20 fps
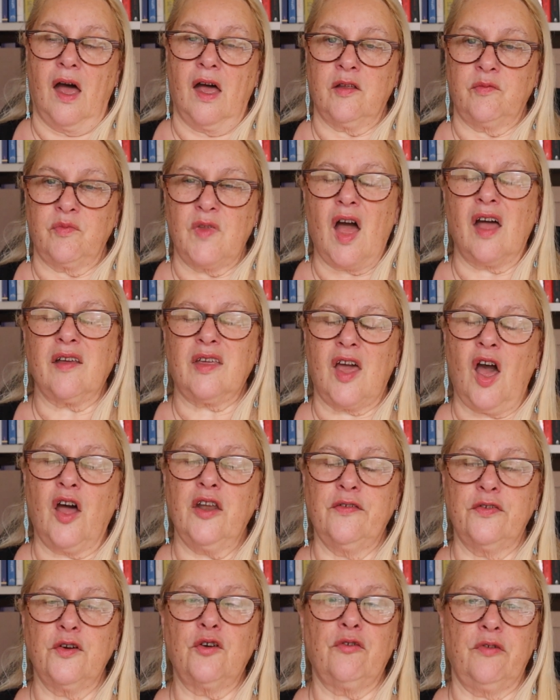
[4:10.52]
I
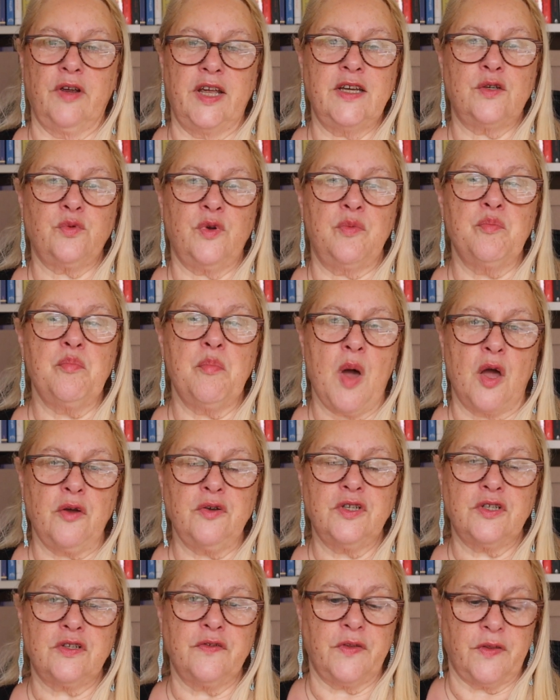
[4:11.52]
kind of agreed with
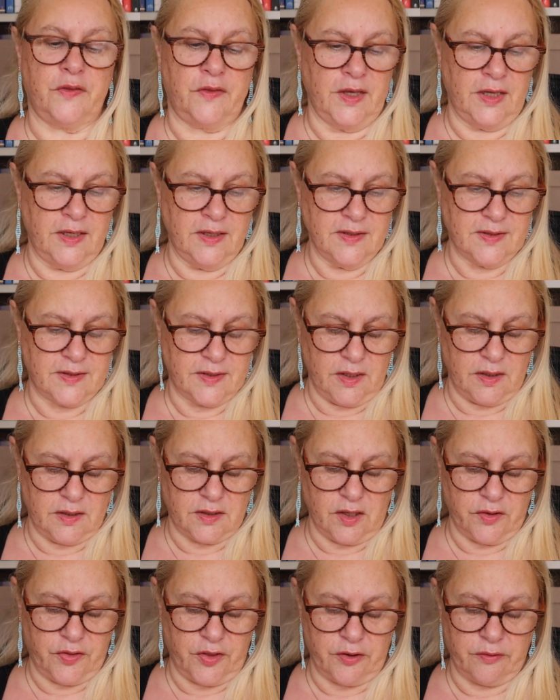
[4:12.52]
most of the things that
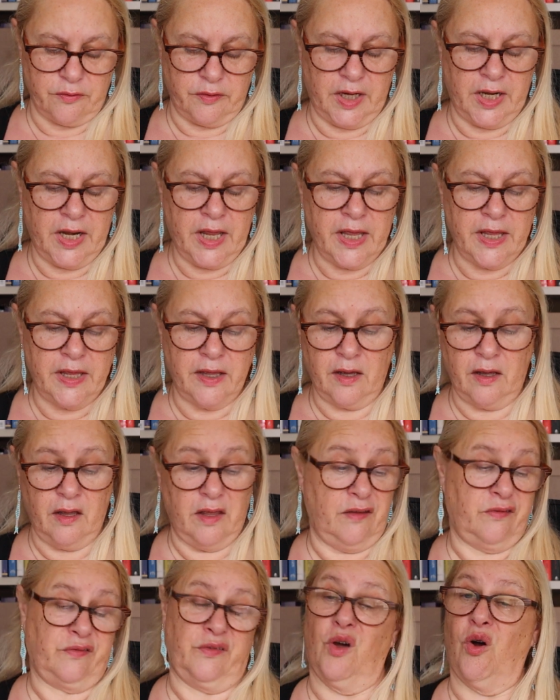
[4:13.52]
are in here,
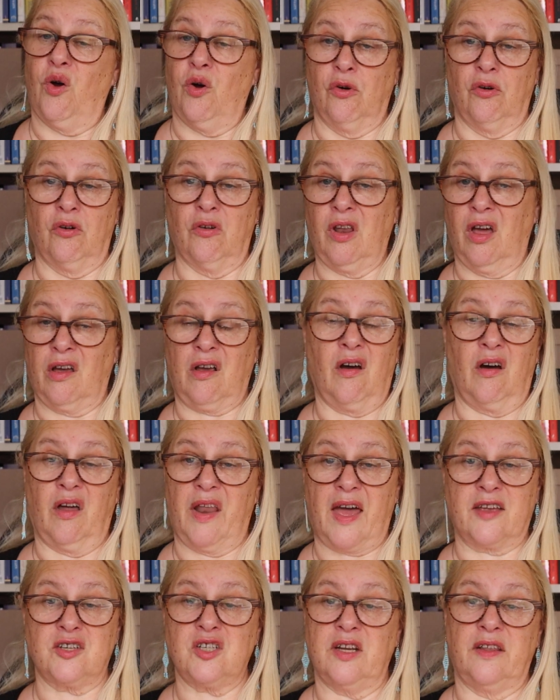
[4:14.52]
if not all. I can't
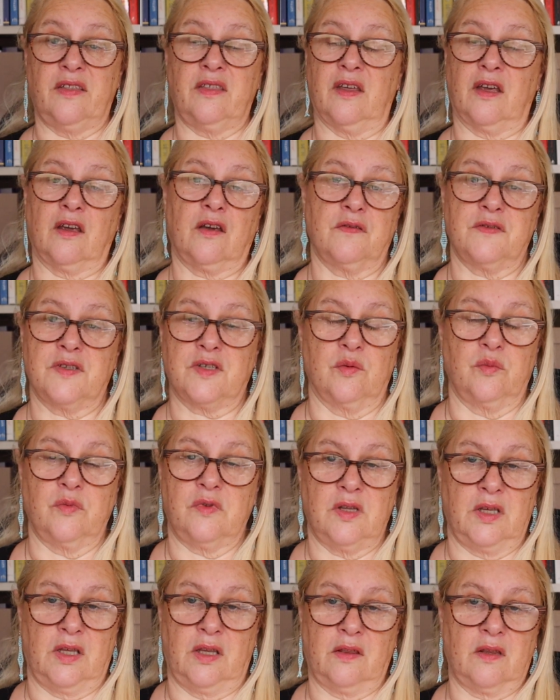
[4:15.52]
actually think of
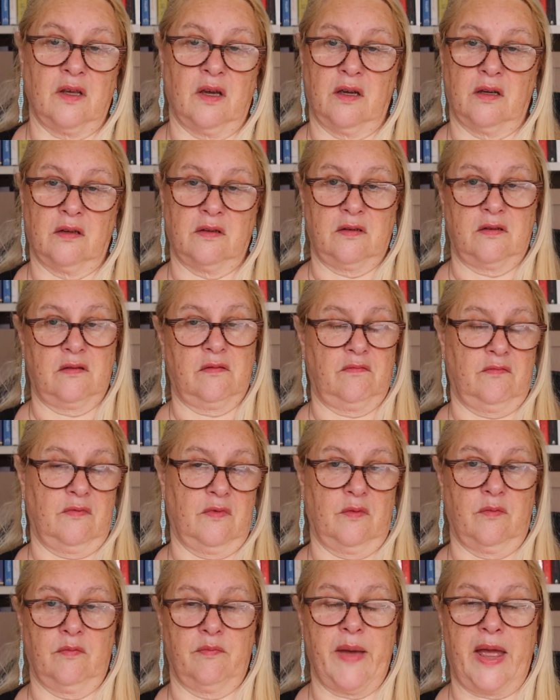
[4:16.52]
something that
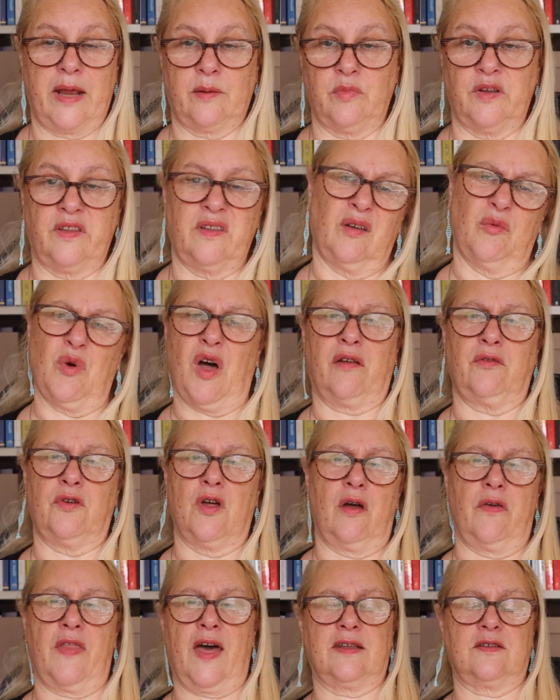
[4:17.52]
made me think, well,
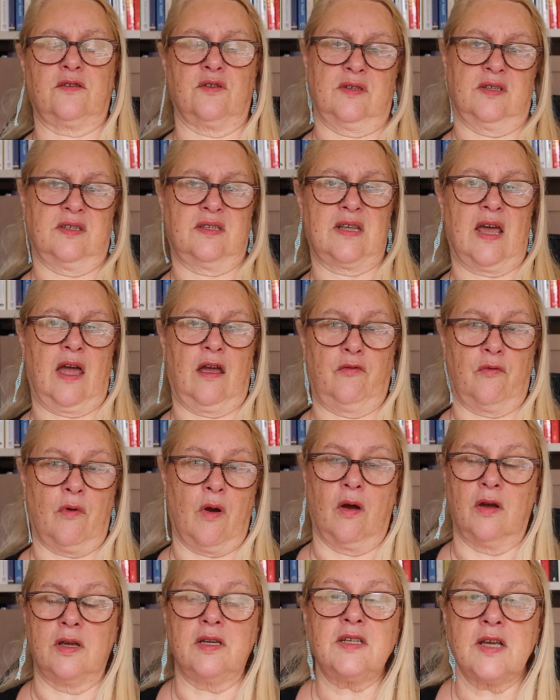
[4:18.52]
no, that doesn't sound
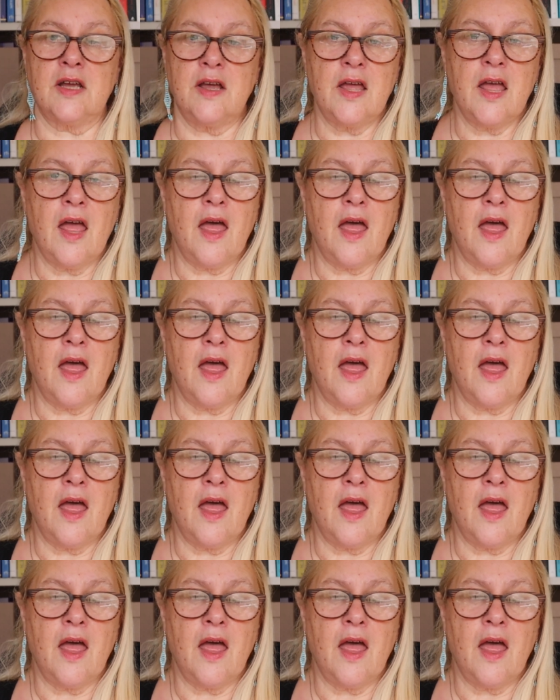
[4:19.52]
right.